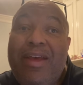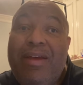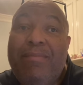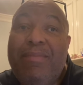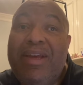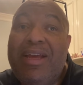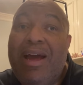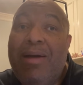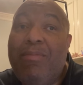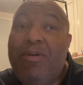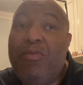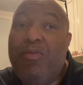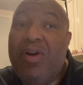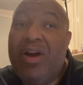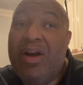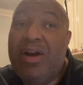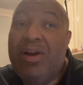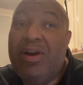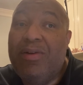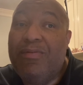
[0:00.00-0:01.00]
become
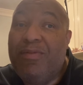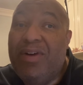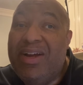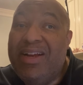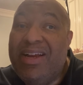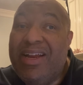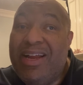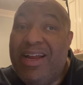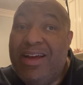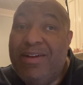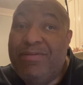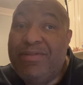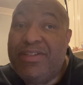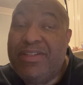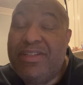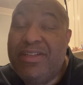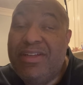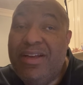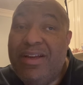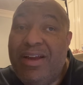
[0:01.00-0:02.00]
aware of what
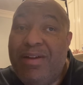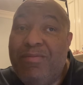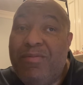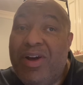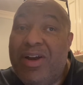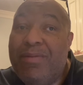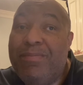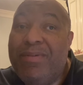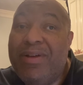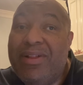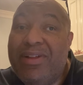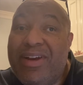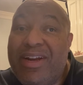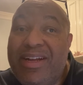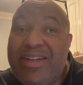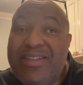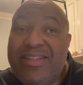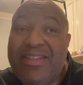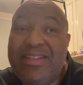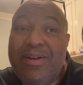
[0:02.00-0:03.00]
gifts and what
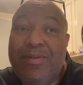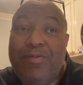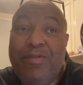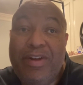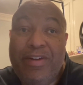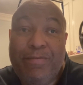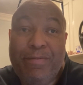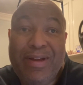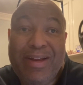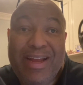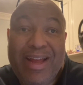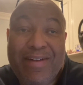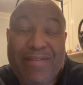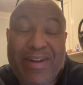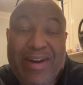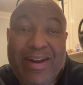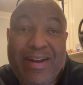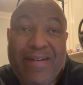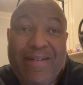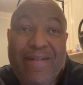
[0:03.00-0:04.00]
abilities we've been given,